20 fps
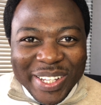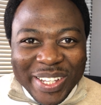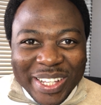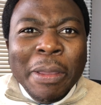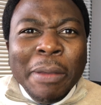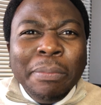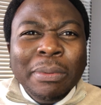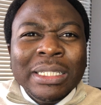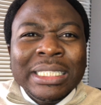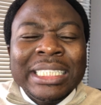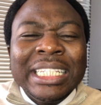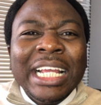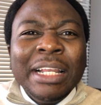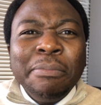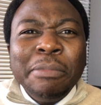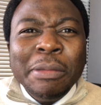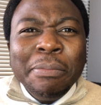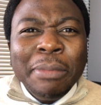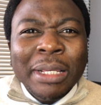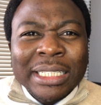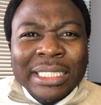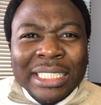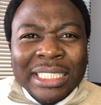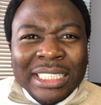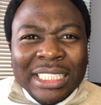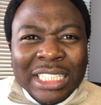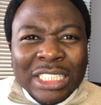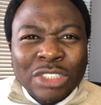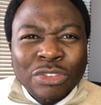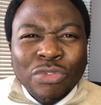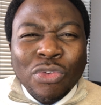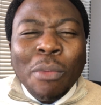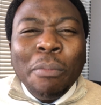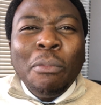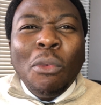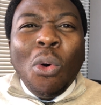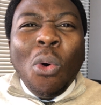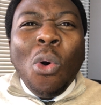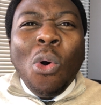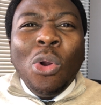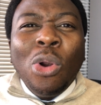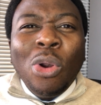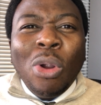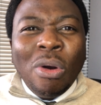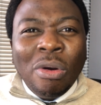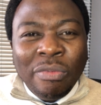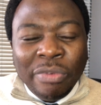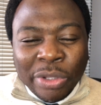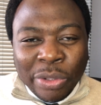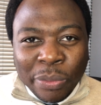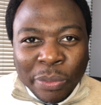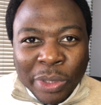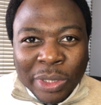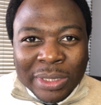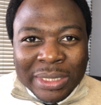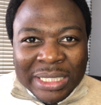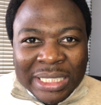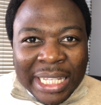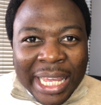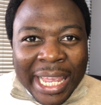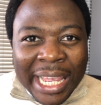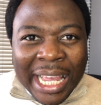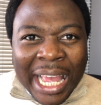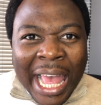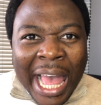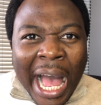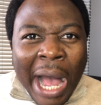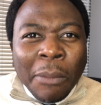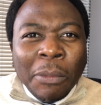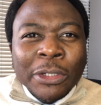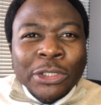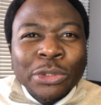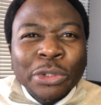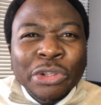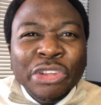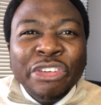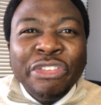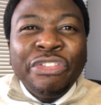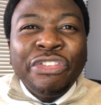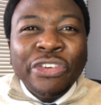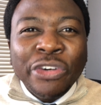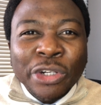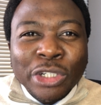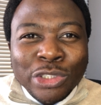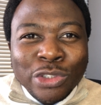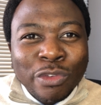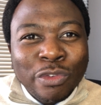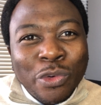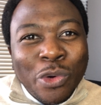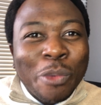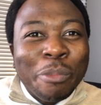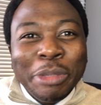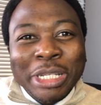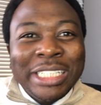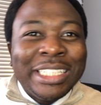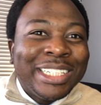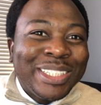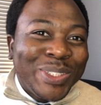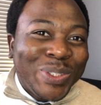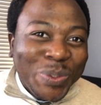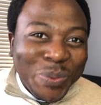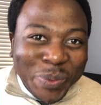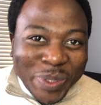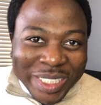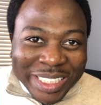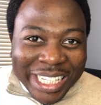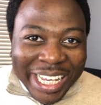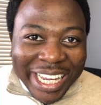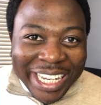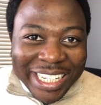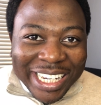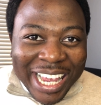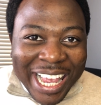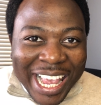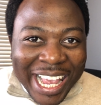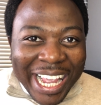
People send me messages from all over the world saying I was on the verge of committing suicide.